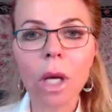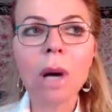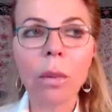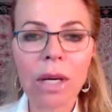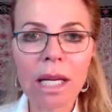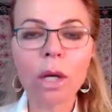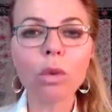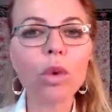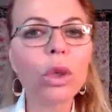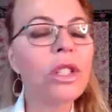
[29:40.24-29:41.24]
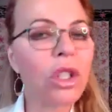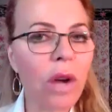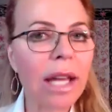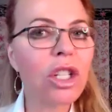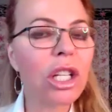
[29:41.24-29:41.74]
But we need a rooted
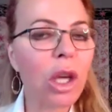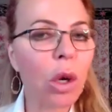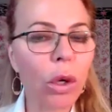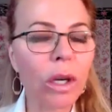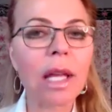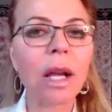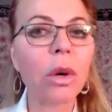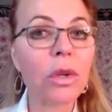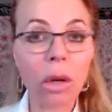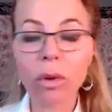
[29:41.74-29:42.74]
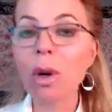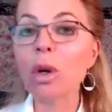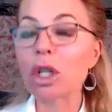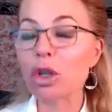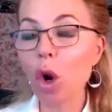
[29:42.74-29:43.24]
strategy that works and goes on remote
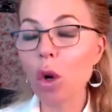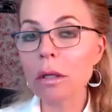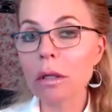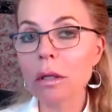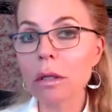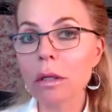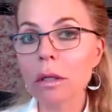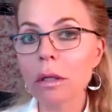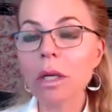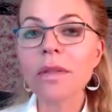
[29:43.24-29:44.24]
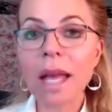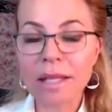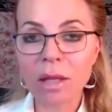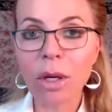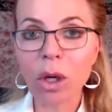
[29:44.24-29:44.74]
control. That's
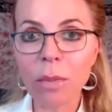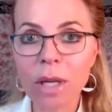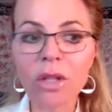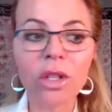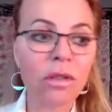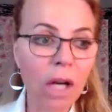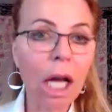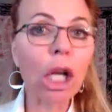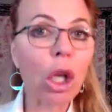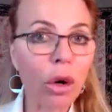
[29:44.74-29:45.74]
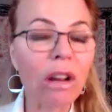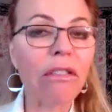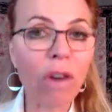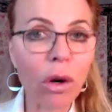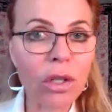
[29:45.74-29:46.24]
the bigger piece. So you've got to learn it
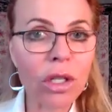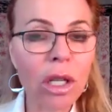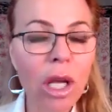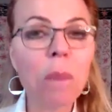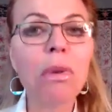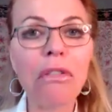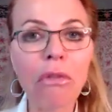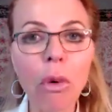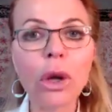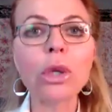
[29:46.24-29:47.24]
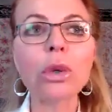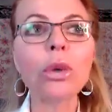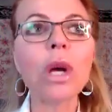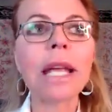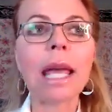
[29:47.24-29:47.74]
first before
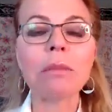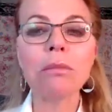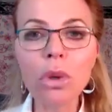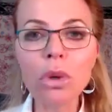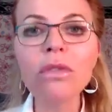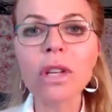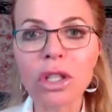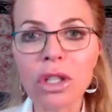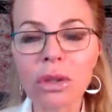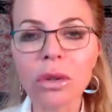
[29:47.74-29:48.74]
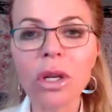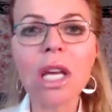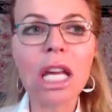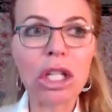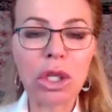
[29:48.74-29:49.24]
you can move into
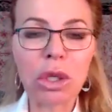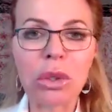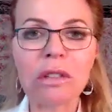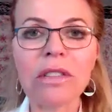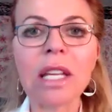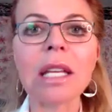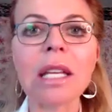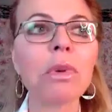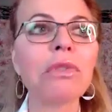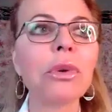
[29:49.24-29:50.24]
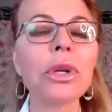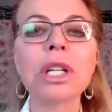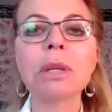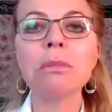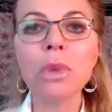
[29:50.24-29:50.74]
intuitive eating before you
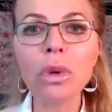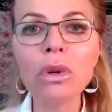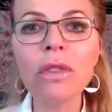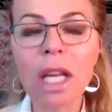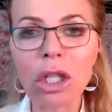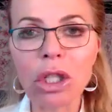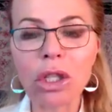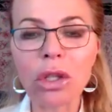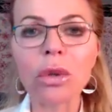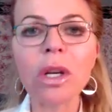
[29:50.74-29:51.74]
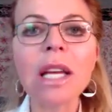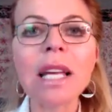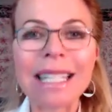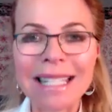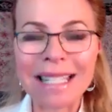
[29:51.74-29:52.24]
can move into
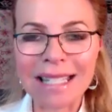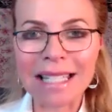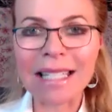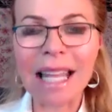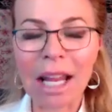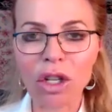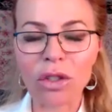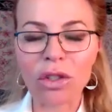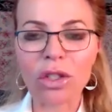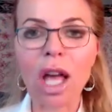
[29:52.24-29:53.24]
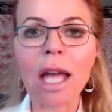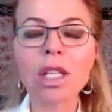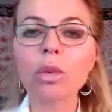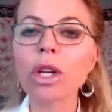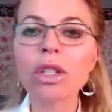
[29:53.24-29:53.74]
consistent
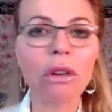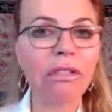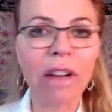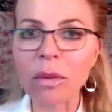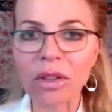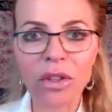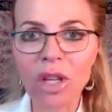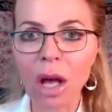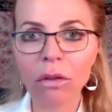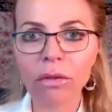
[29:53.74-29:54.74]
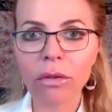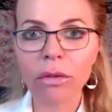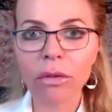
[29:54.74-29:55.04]
exercise where you don't fight with yourself.